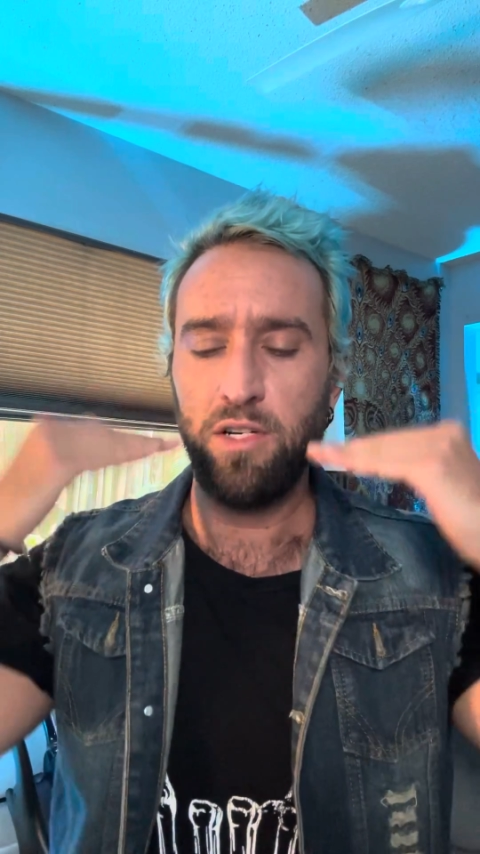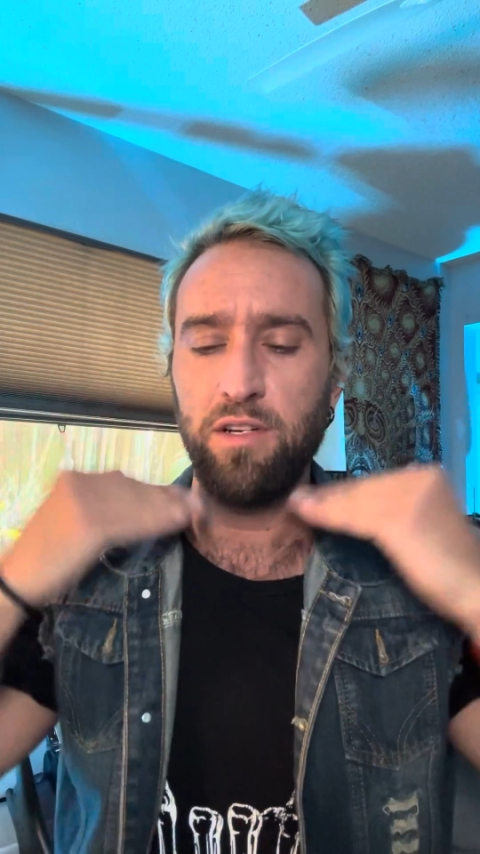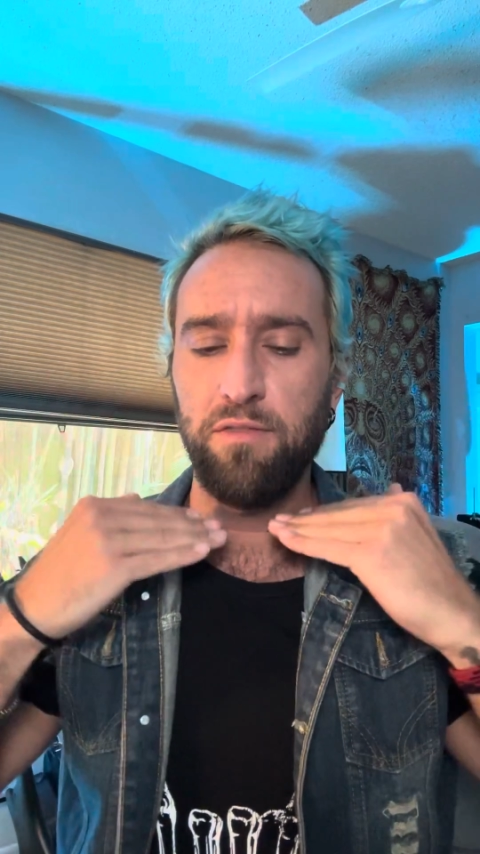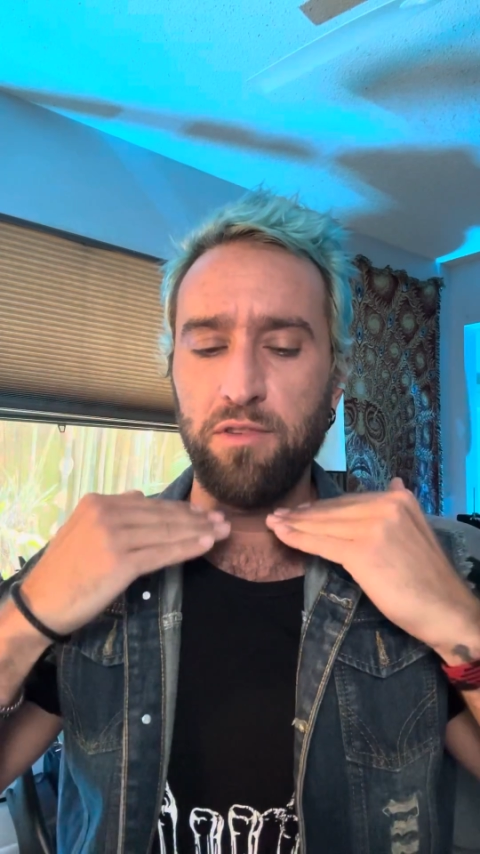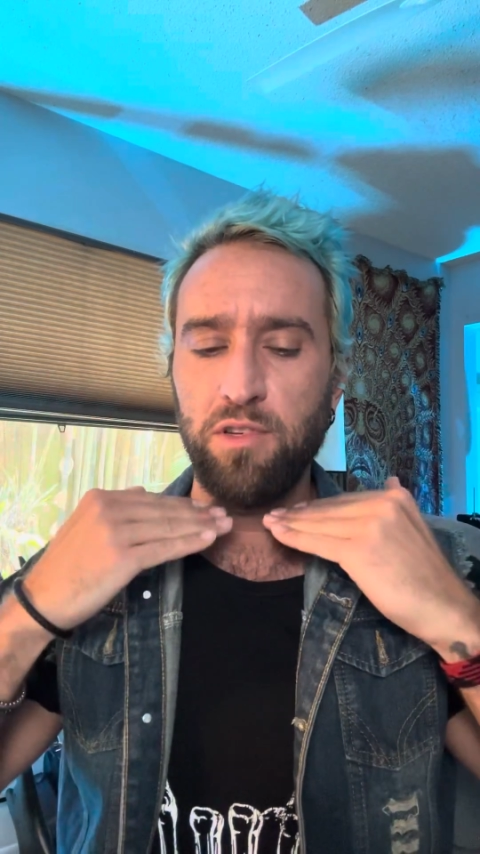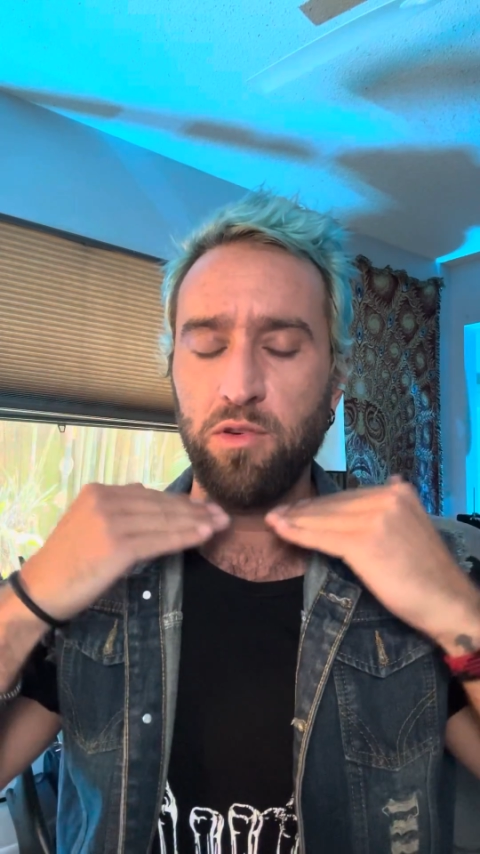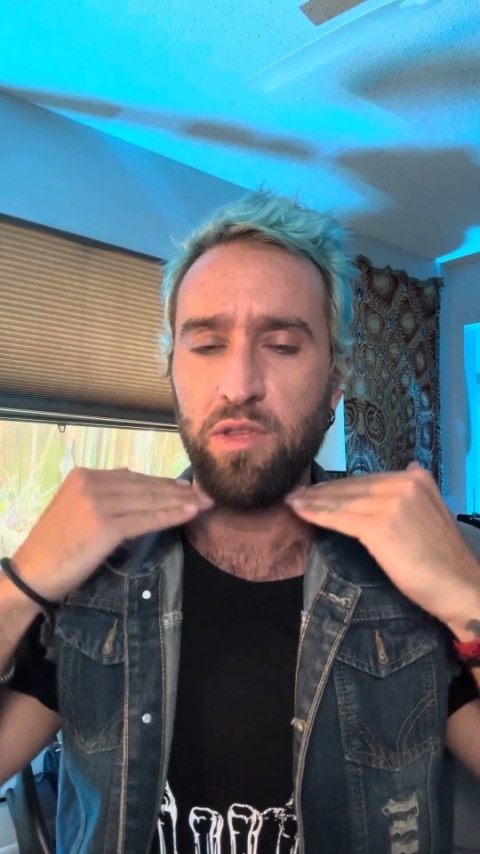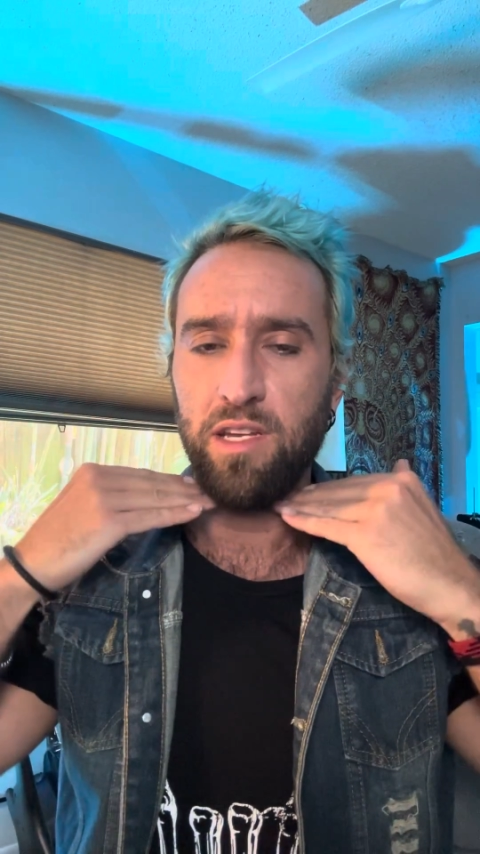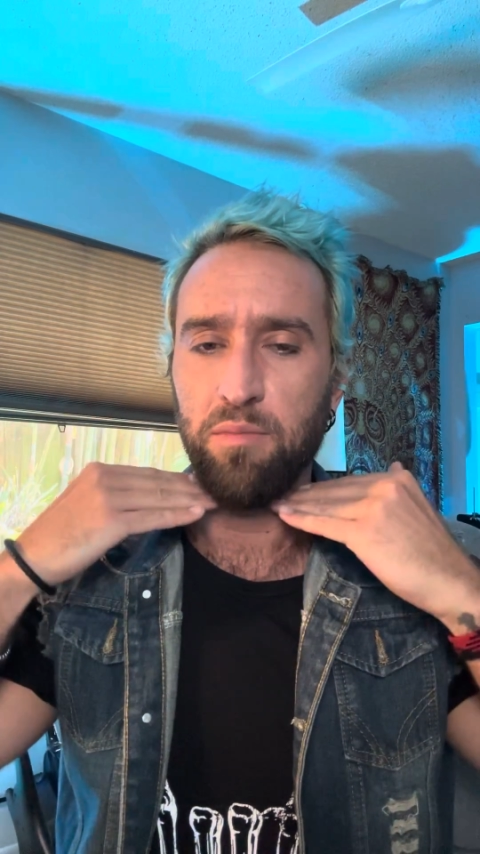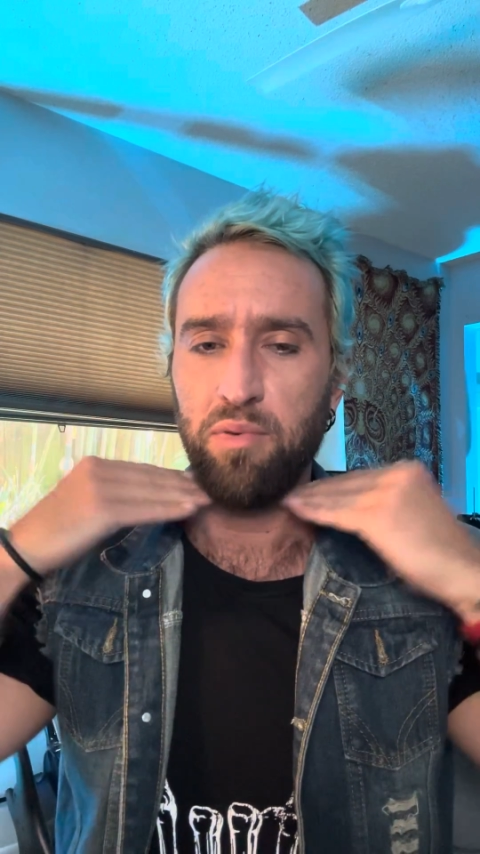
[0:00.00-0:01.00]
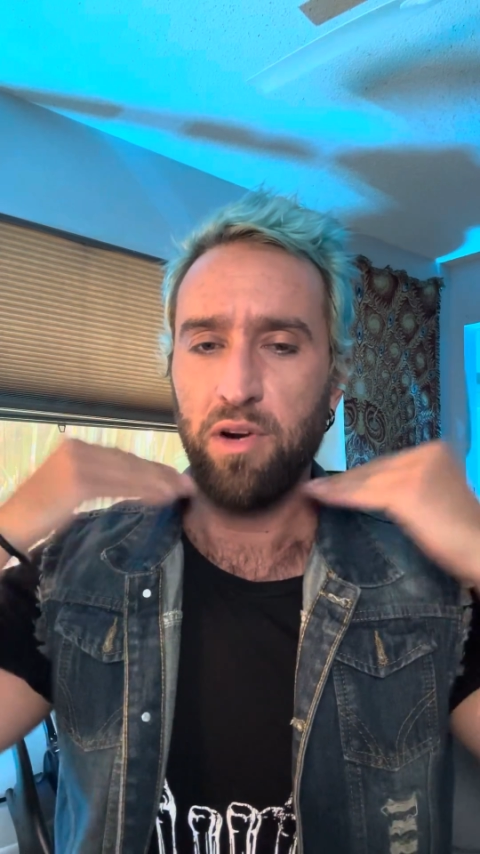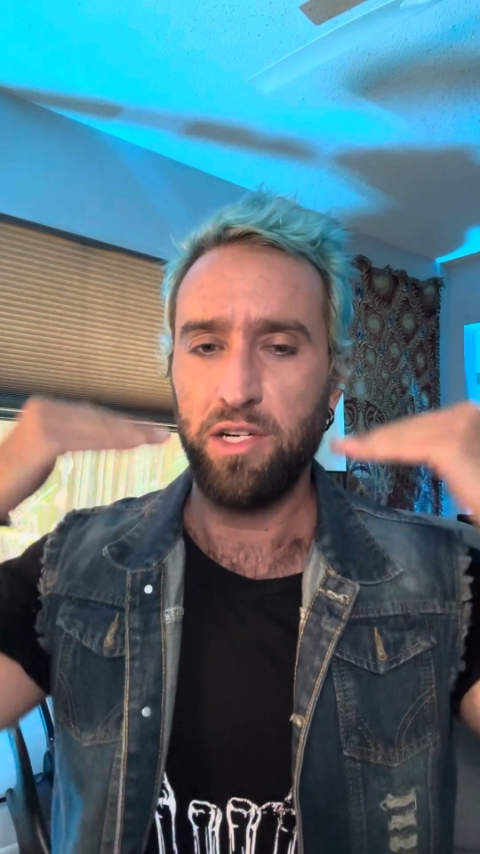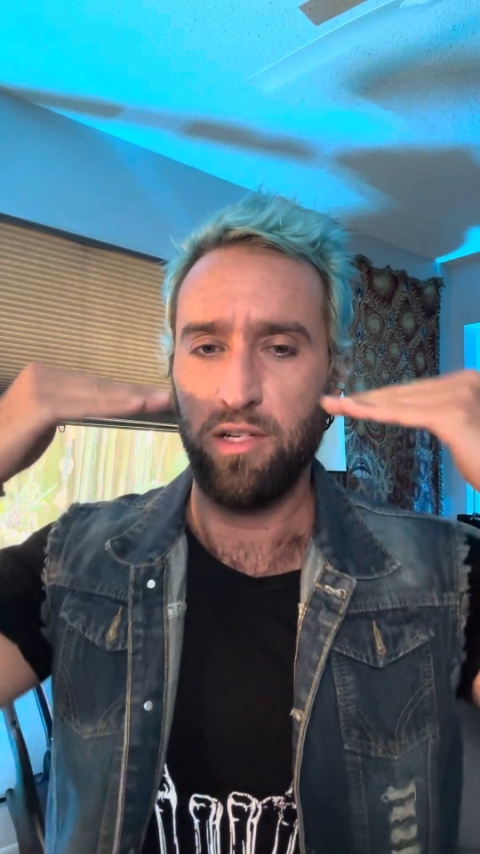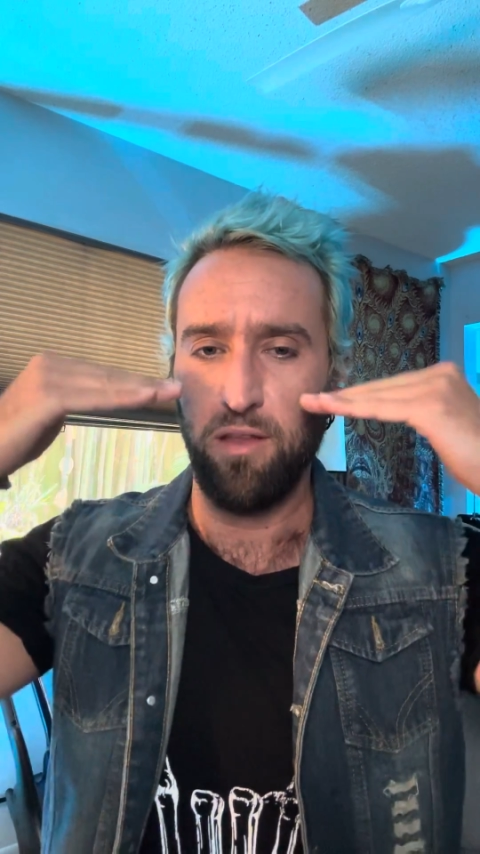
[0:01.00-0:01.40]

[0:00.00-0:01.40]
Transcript: difference or the compression,